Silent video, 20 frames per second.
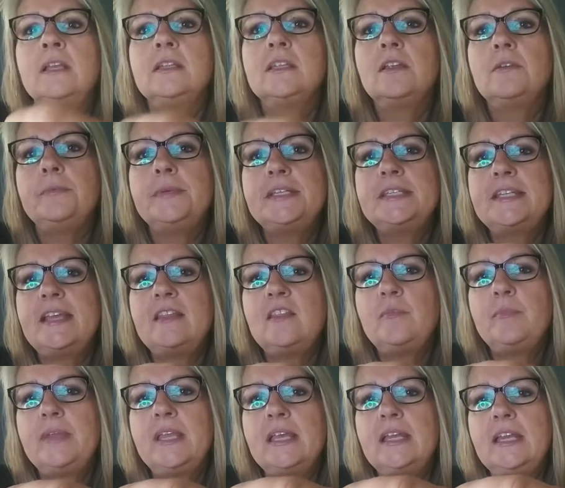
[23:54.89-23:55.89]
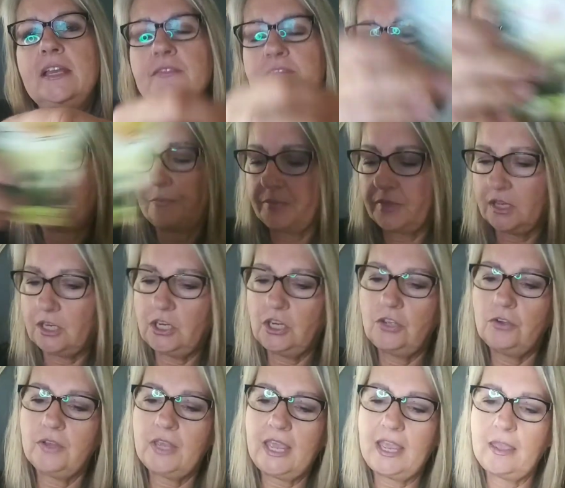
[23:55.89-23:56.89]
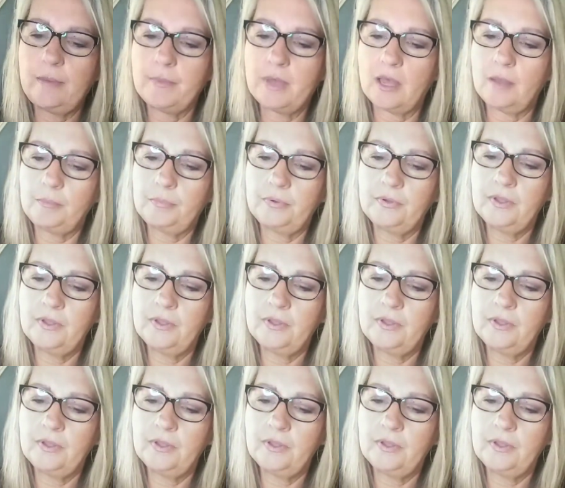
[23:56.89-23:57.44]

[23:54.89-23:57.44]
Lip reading: Didn't we say the beginning of something new came up?